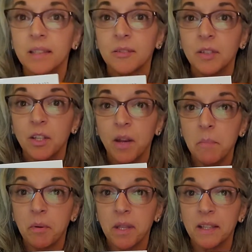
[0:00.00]
Figure 8
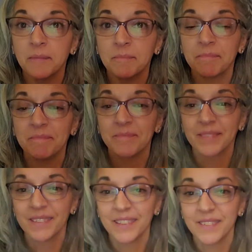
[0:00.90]
breathing.
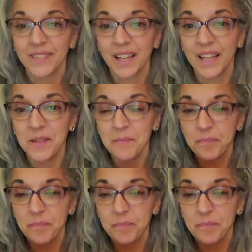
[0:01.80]
Okay.